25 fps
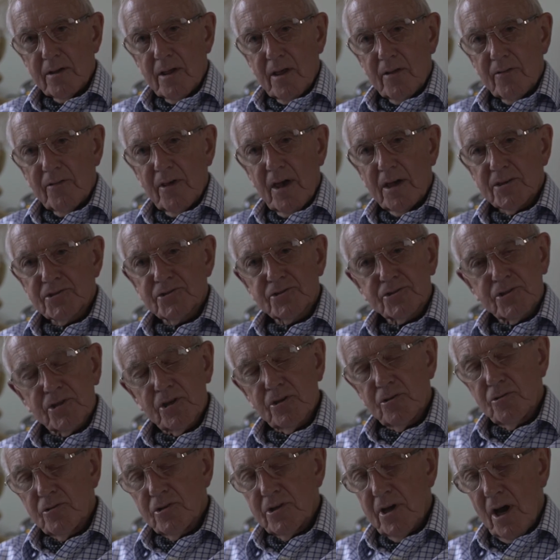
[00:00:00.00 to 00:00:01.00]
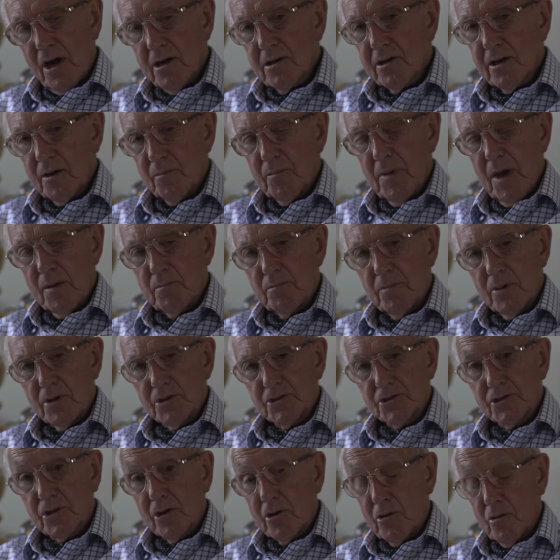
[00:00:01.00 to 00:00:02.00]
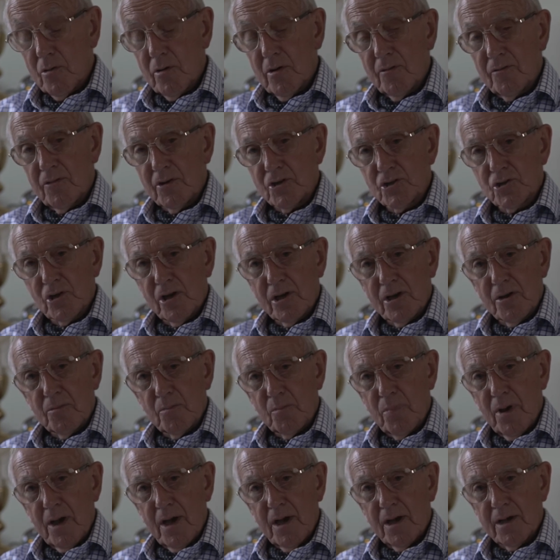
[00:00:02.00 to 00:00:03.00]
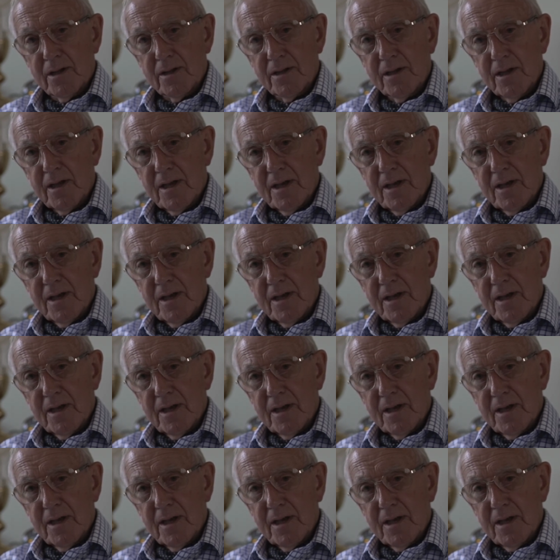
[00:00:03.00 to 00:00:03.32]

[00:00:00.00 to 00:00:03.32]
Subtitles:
There's 2 younger members who are visually impaired,